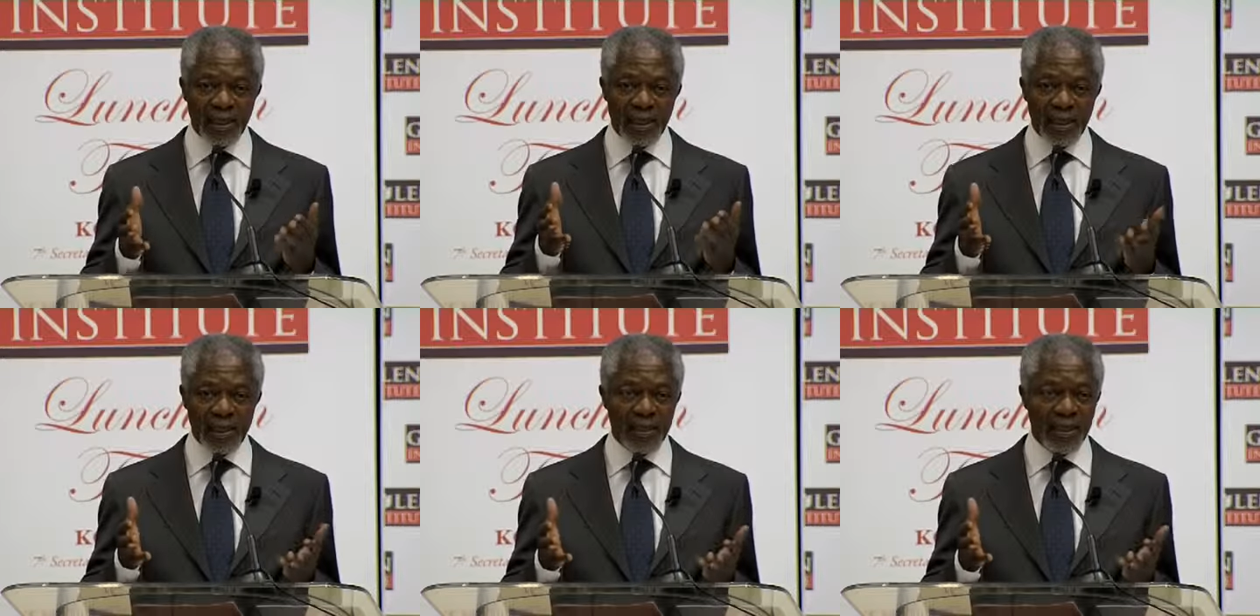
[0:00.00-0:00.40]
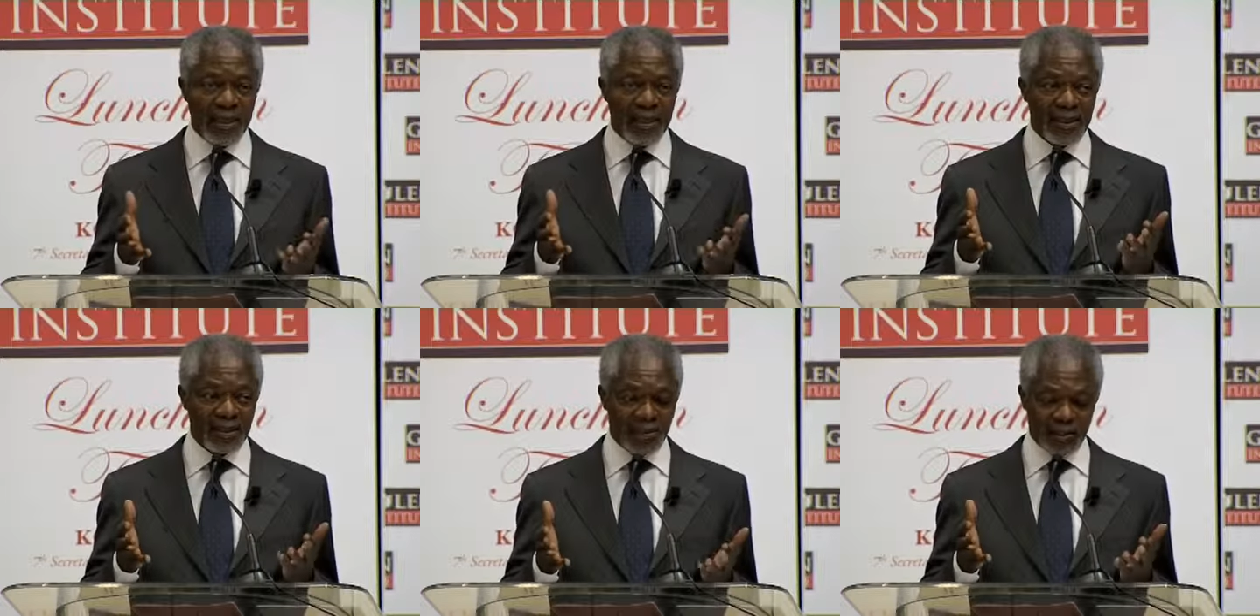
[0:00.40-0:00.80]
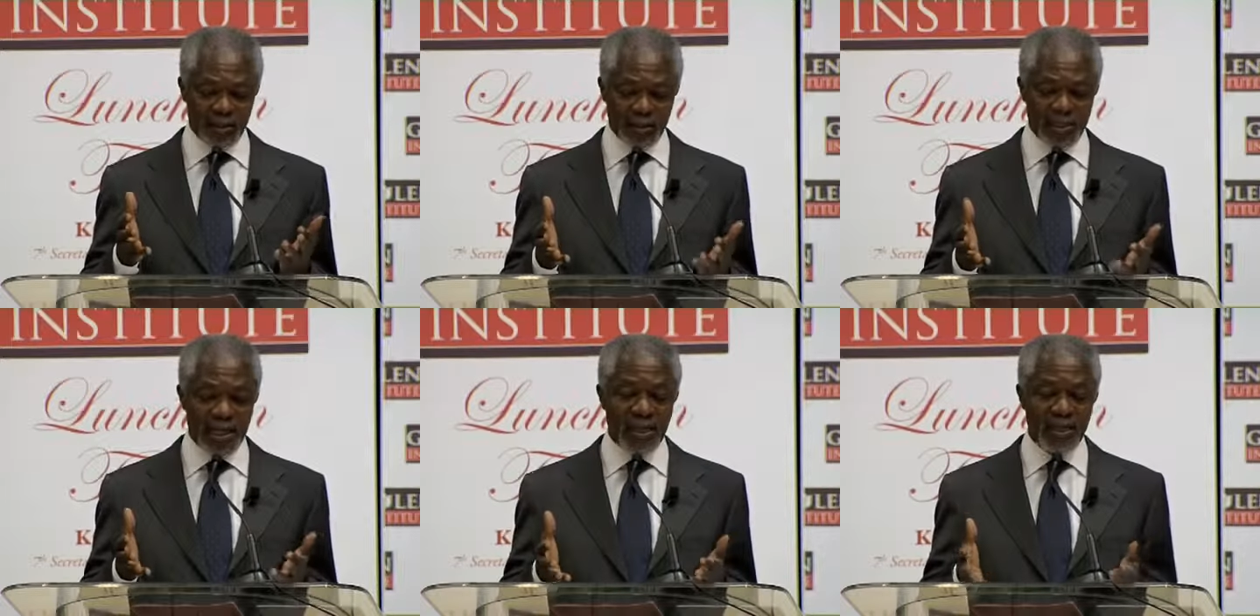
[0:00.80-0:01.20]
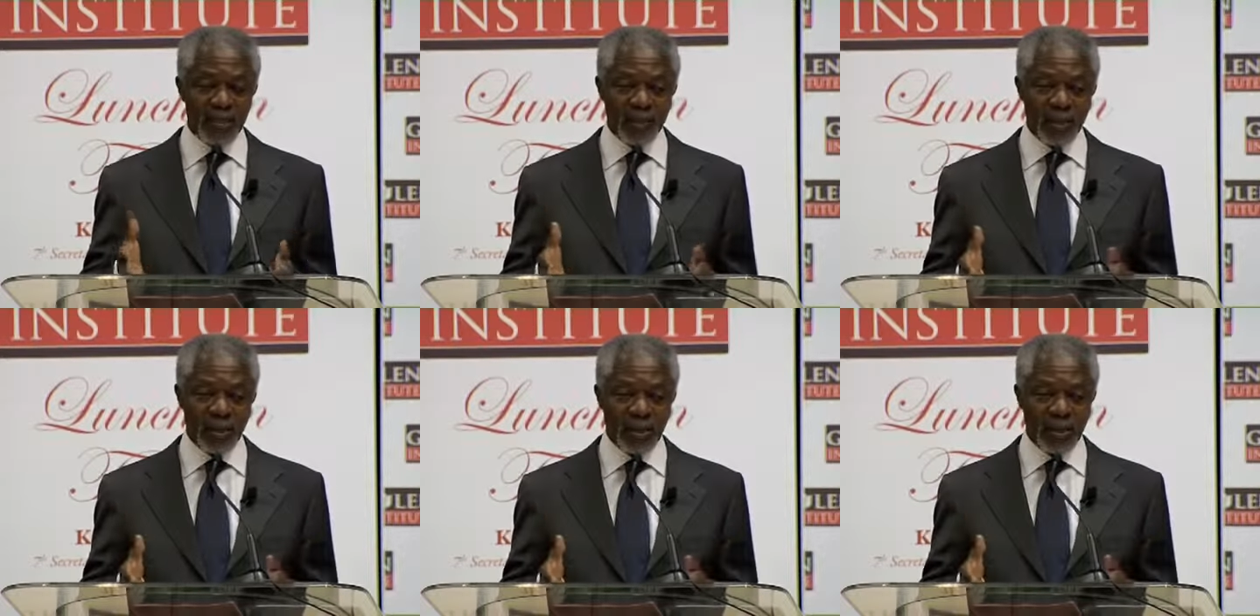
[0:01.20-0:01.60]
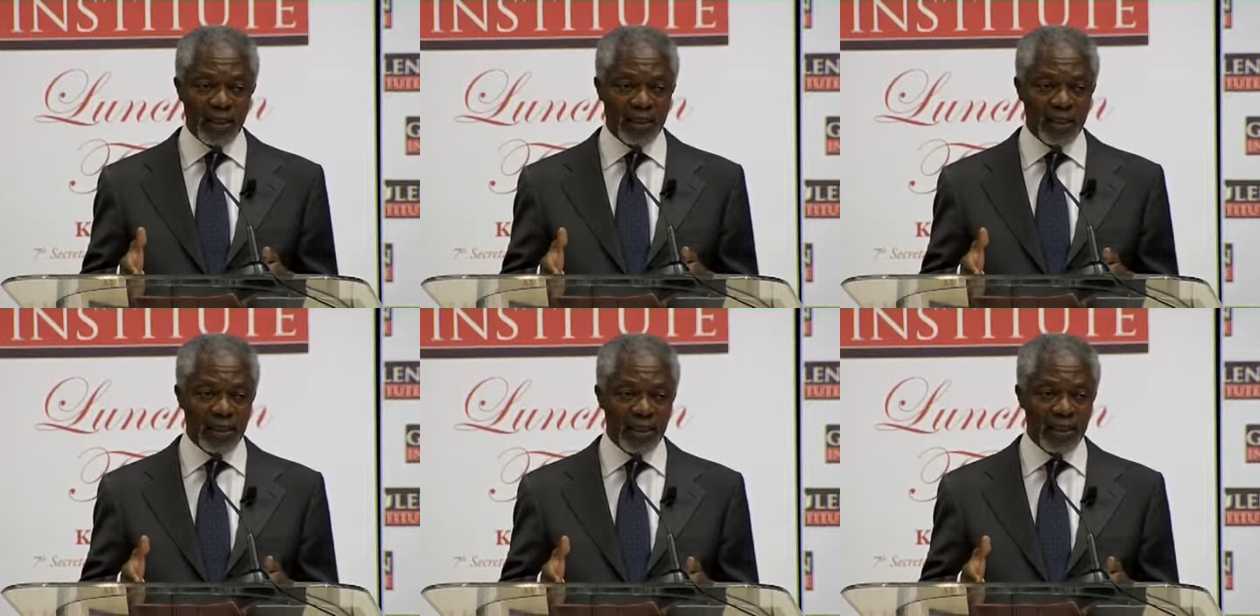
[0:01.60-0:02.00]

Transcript: And in today's world,